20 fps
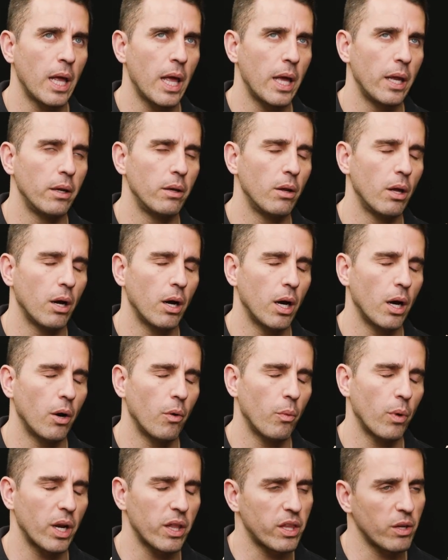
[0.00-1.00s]
And uh,
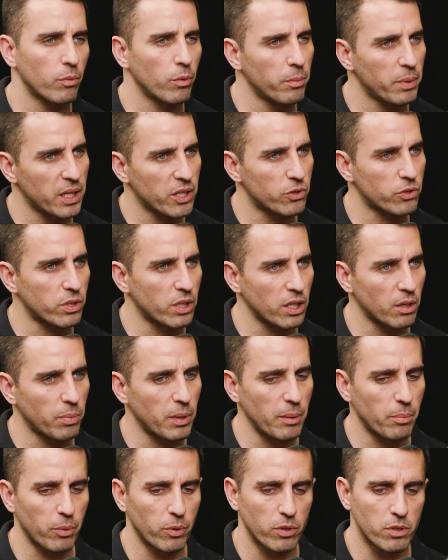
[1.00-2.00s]
what I think would be interesting to
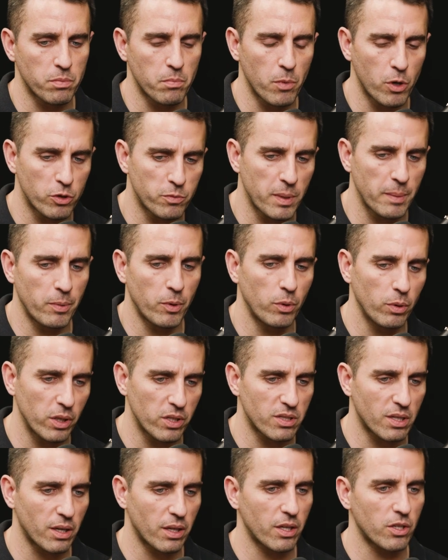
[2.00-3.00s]
people is most people who
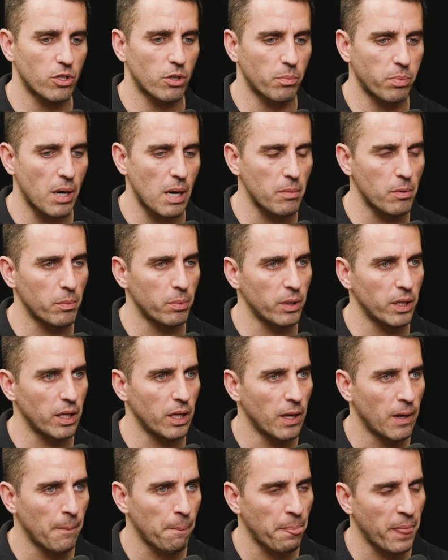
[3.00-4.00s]
listen to this are probably